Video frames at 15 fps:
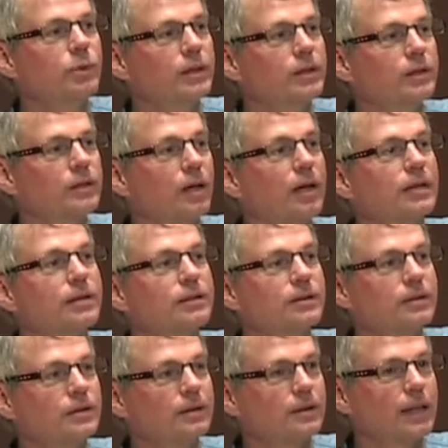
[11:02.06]
when her
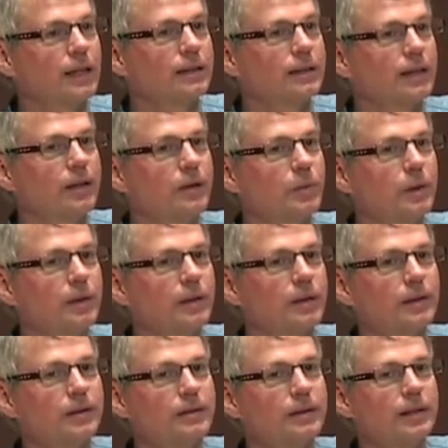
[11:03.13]
daughters got together with
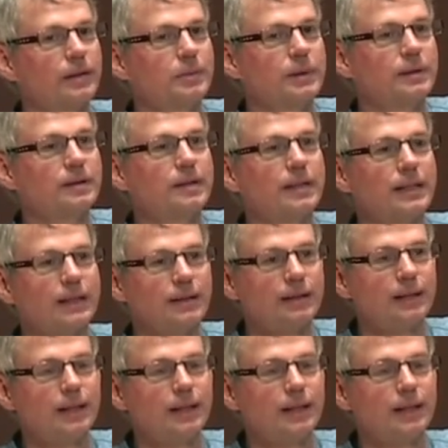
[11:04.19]
her, they would sing.